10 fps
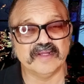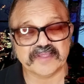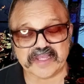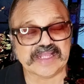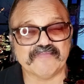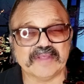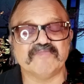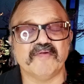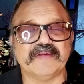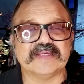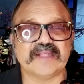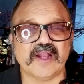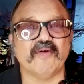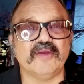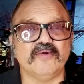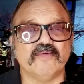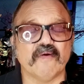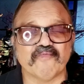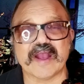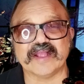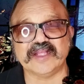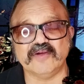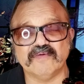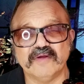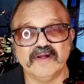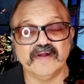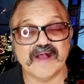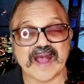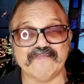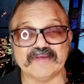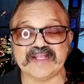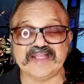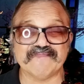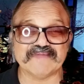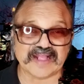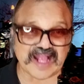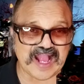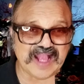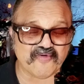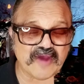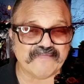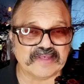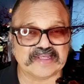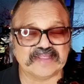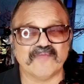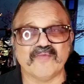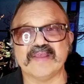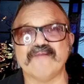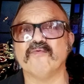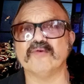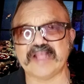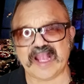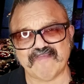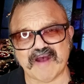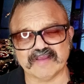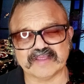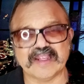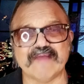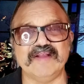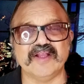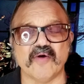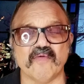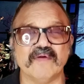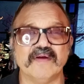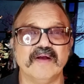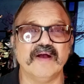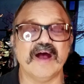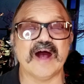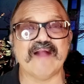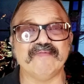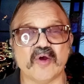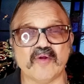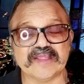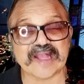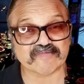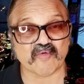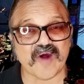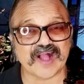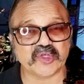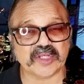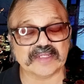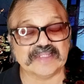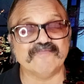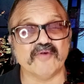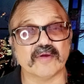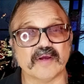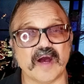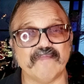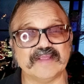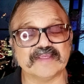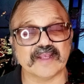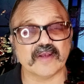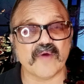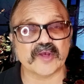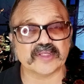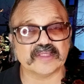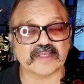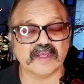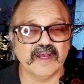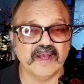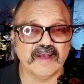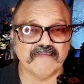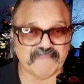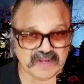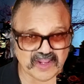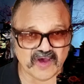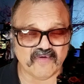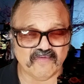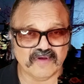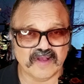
Did any of these movies scare you or frighten you? Have you seen them today or have you seen them when they first came out? Let me know. I'm Tony. Thanks for watching. Leave your comments and questions below.